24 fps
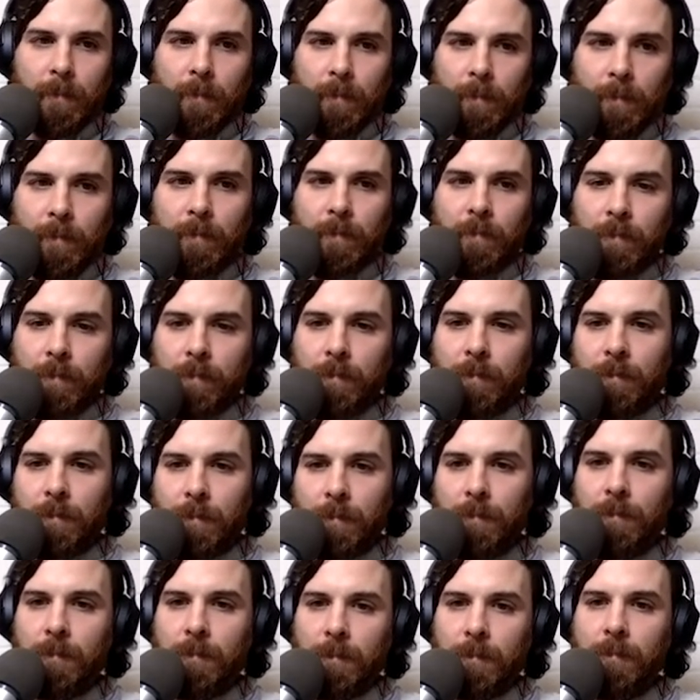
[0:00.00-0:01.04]

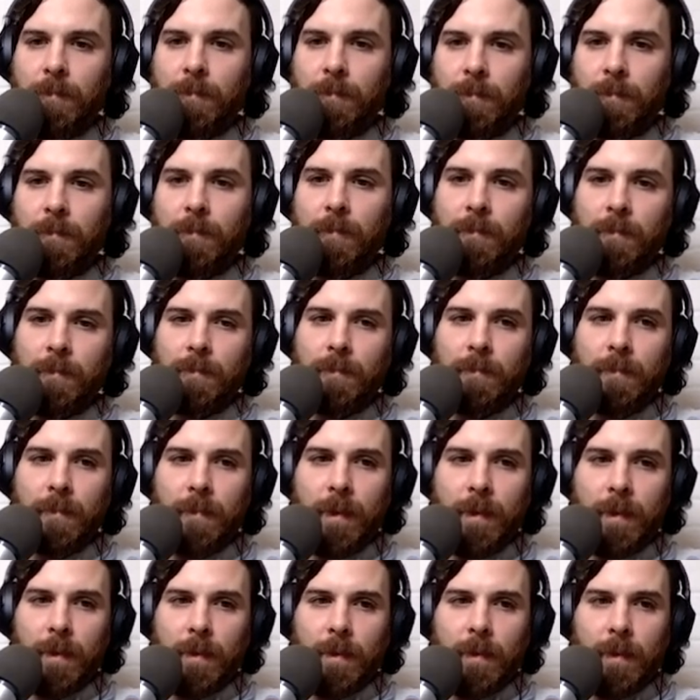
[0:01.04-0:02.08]

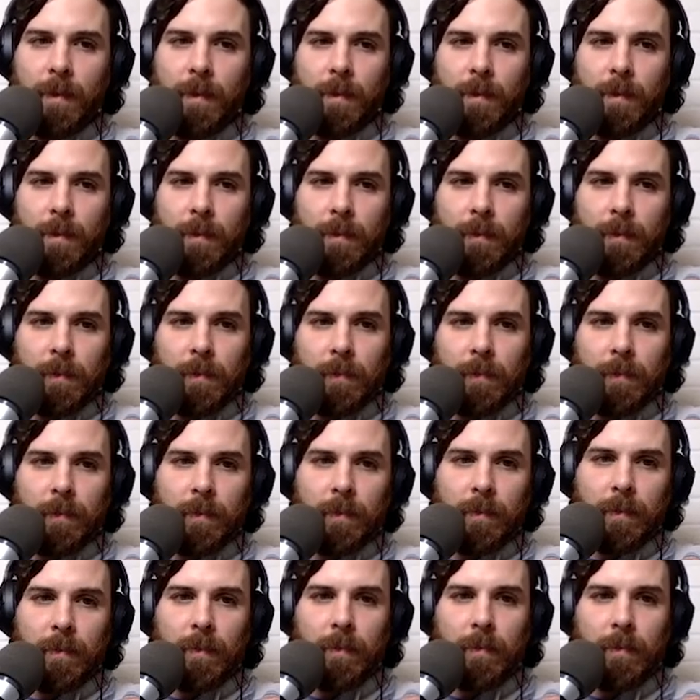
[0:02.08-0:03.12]

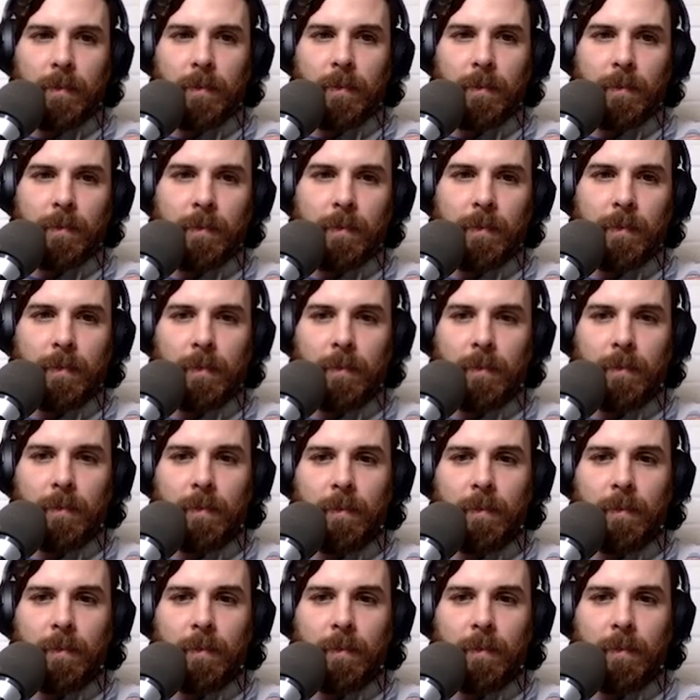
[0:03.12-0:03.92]
(not speaking)